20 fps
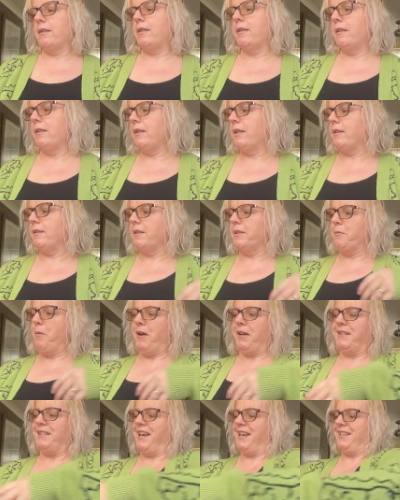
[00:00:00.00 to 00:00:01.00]
this is
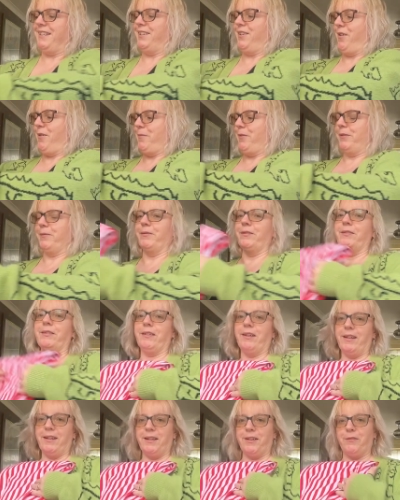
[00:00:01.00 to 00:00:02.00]
my test garment.
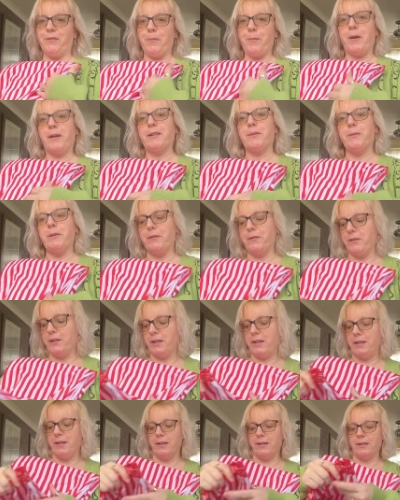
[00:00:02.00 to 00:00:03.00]
It reminds me of
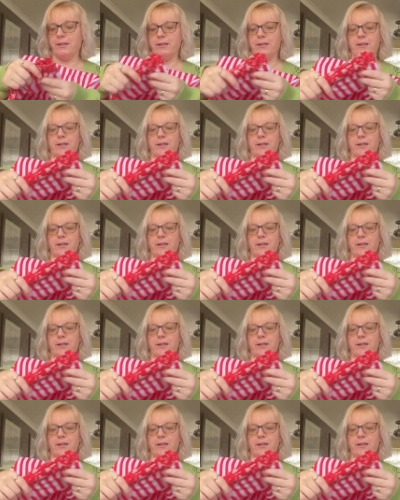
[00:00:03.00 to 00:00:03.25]
a